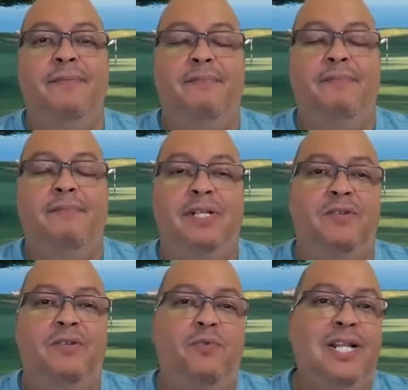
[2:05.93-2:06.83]
But
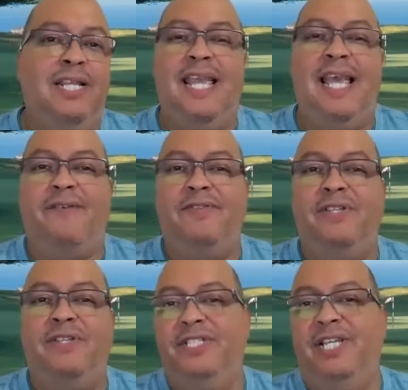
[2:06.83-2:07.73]
really, they have the
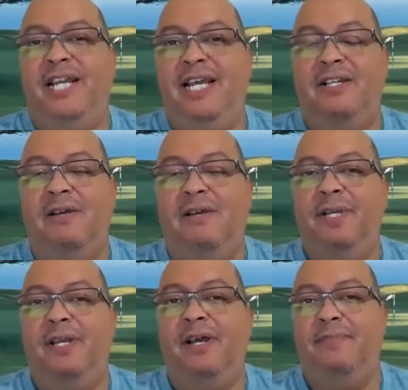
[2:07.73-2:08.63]
Jeddah coming
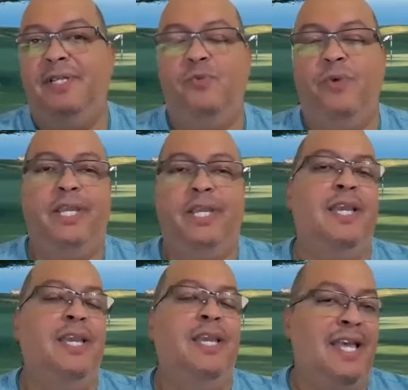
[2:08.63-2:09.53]
up this week.
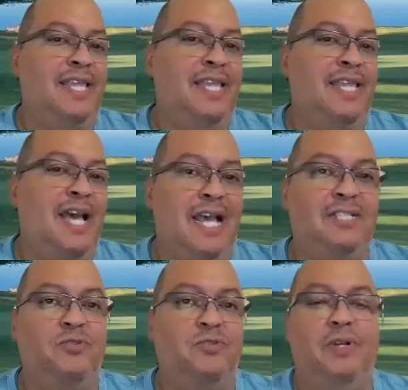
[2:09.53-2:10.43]
And that
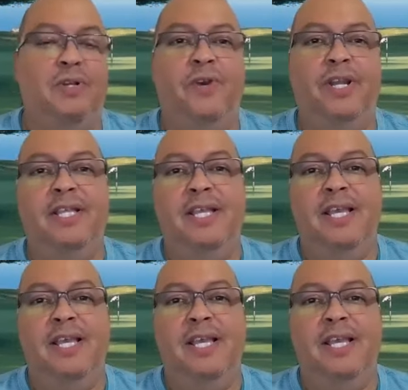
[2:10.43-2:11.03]
last one, Fred,